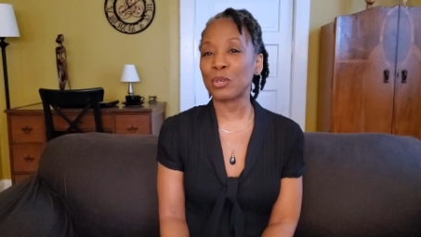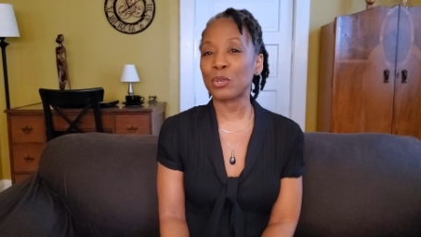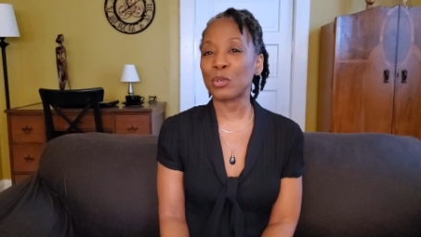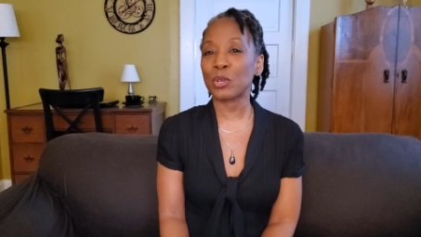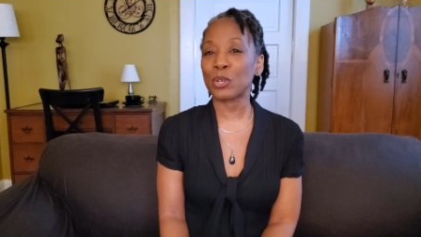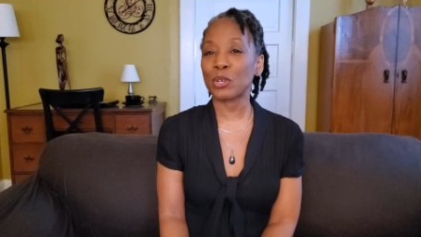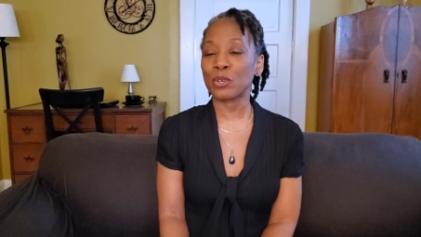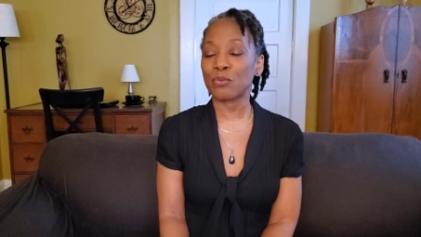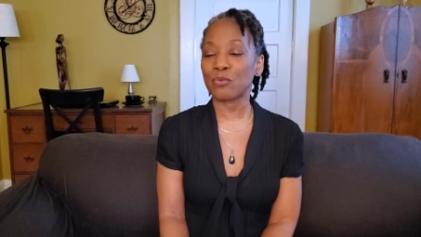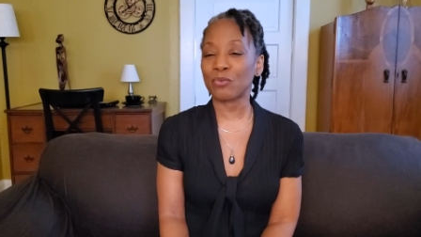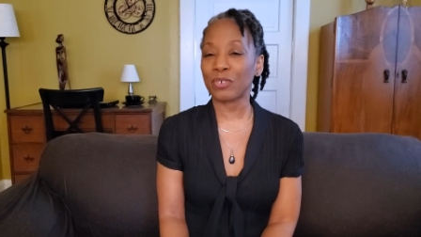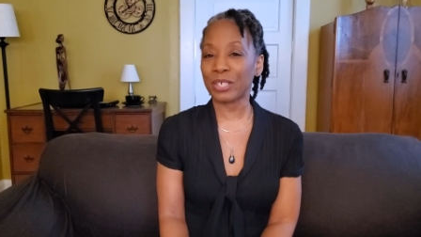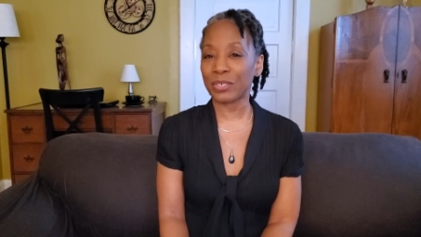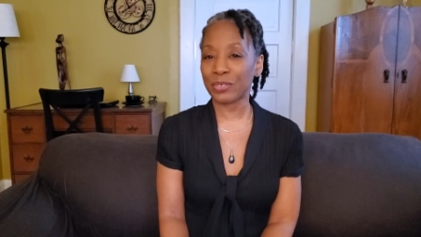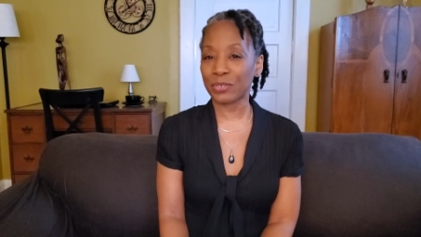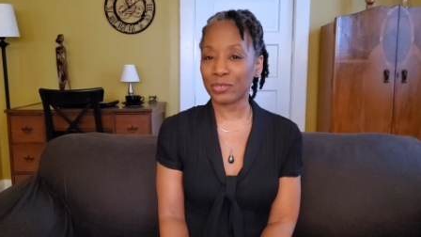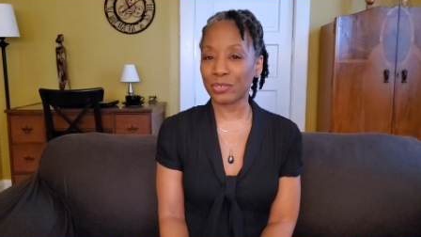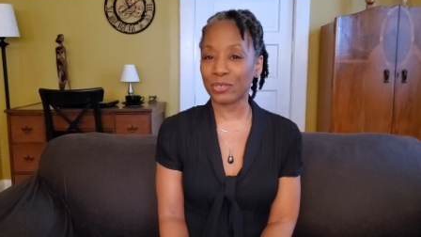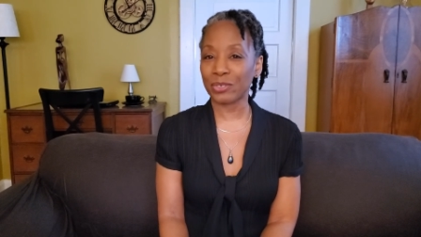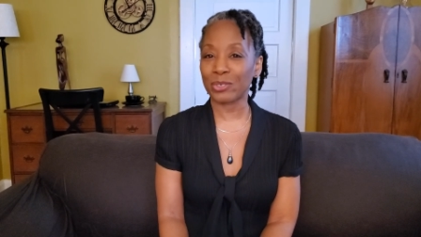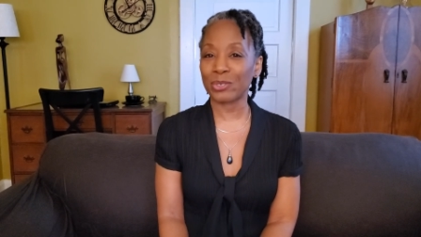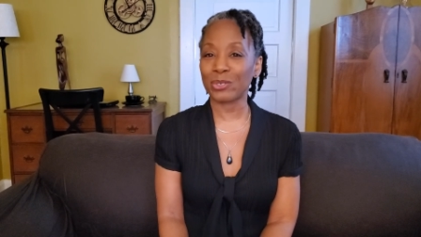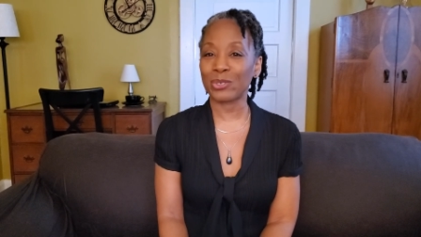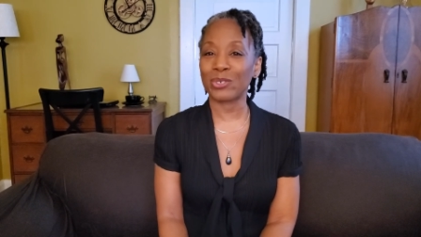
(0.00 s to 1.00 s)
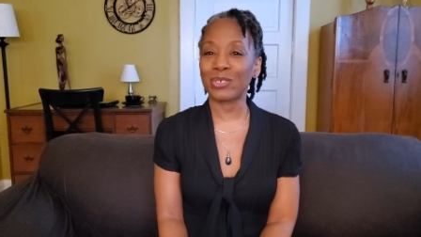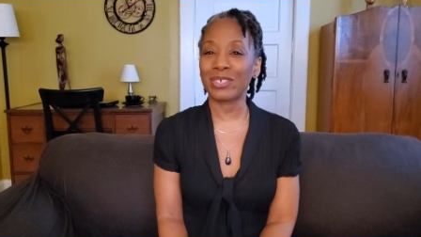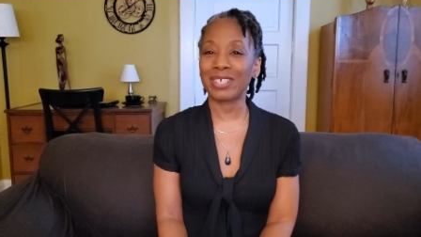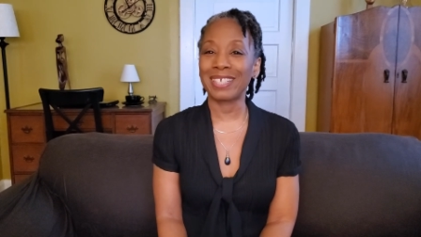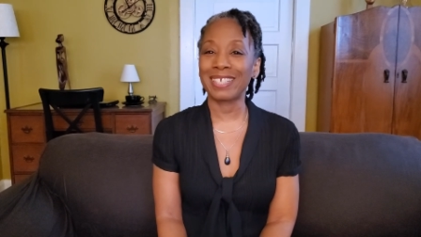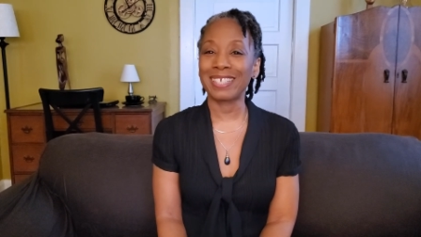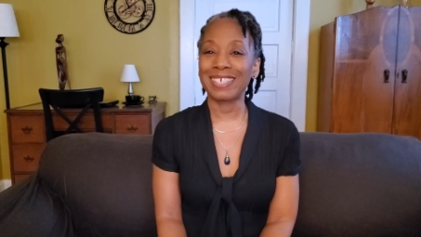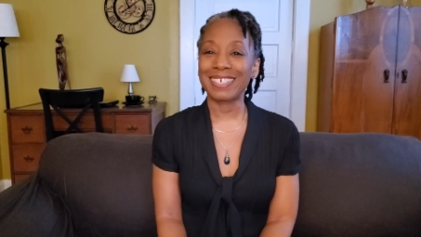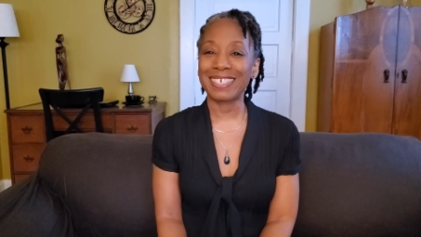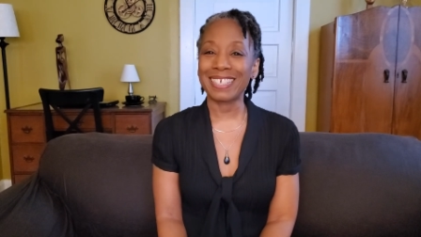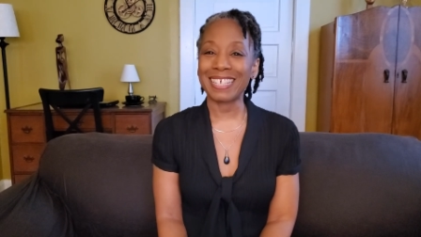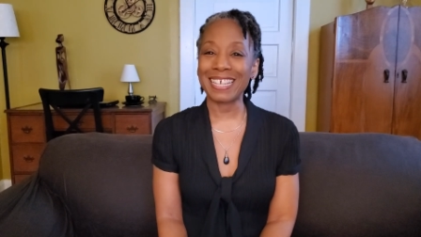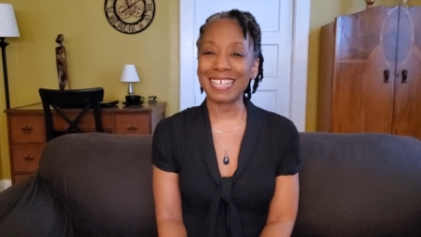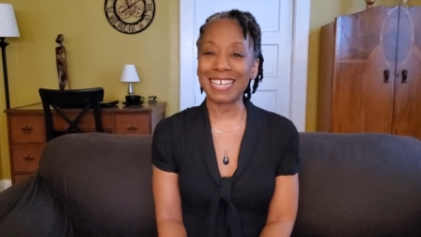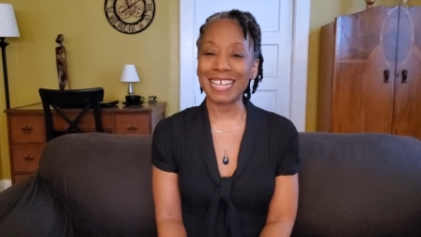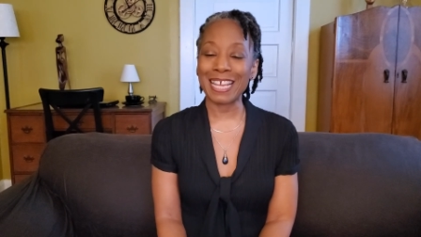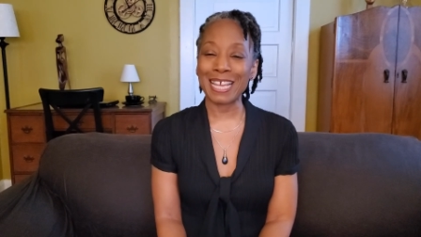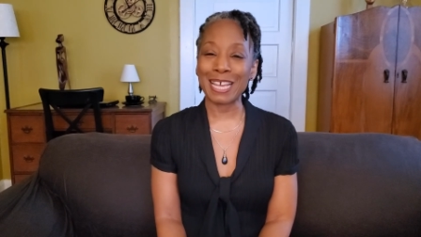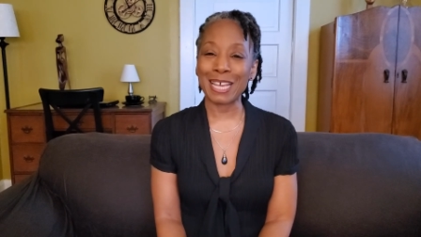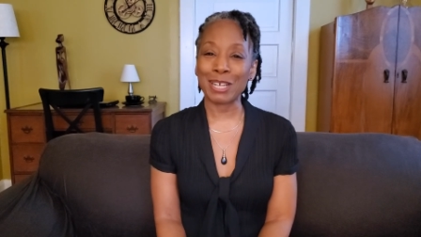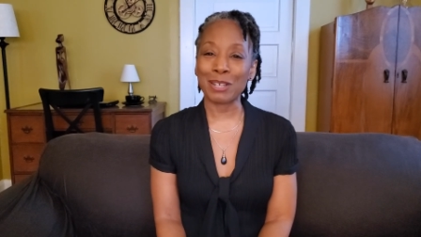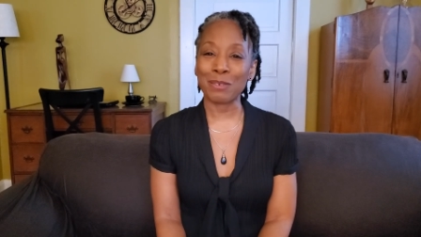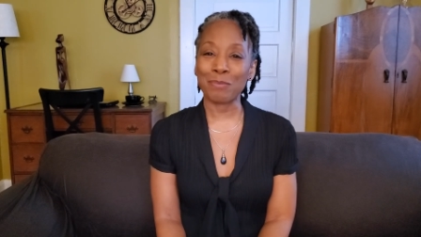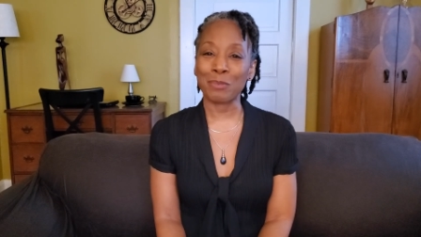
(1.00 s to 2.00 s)
or rescue an
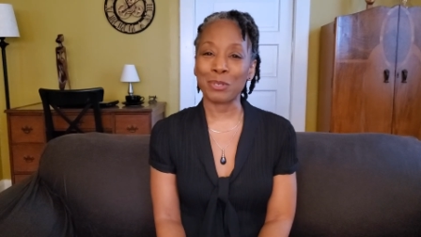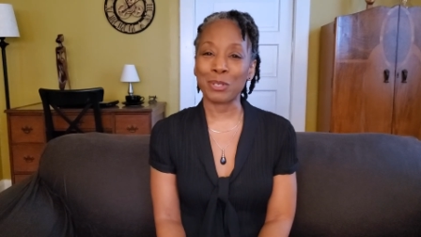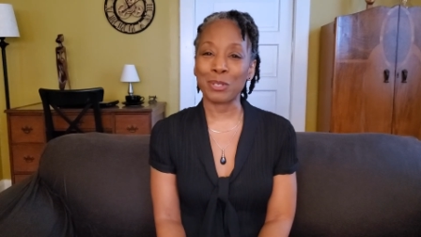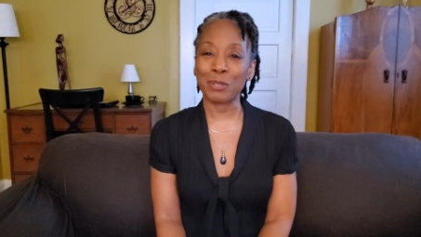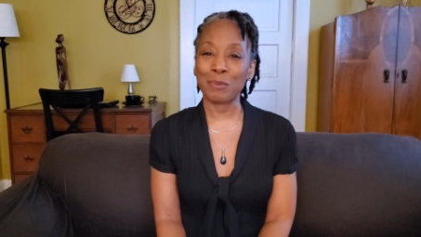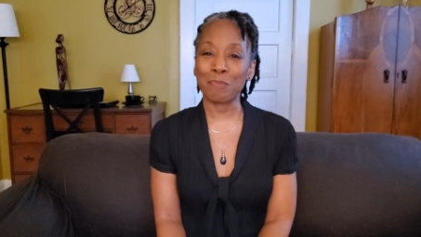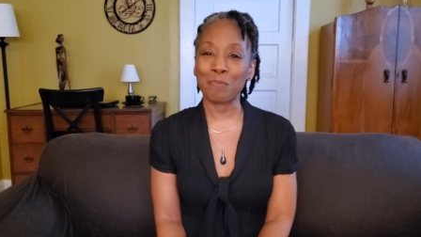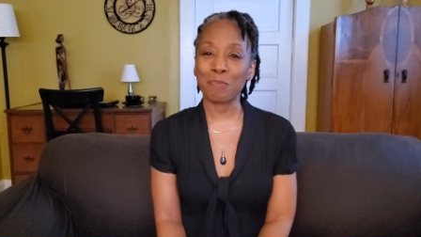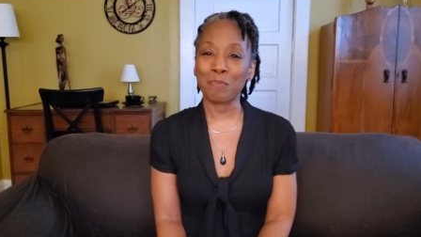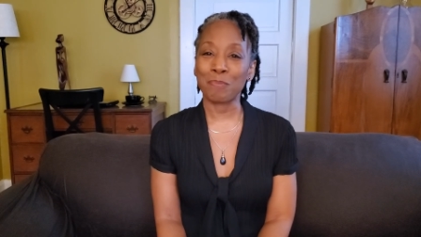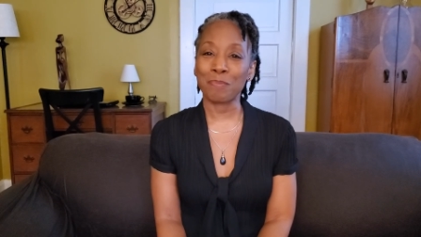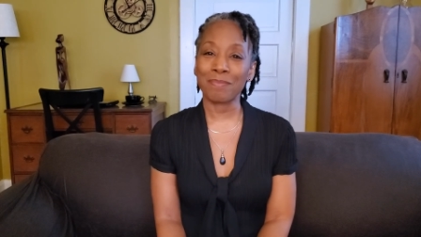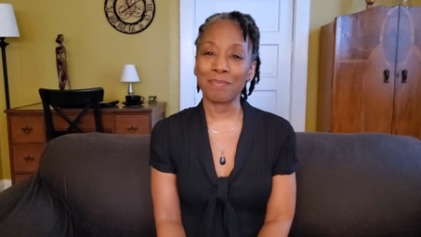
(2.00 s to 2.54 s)
animal?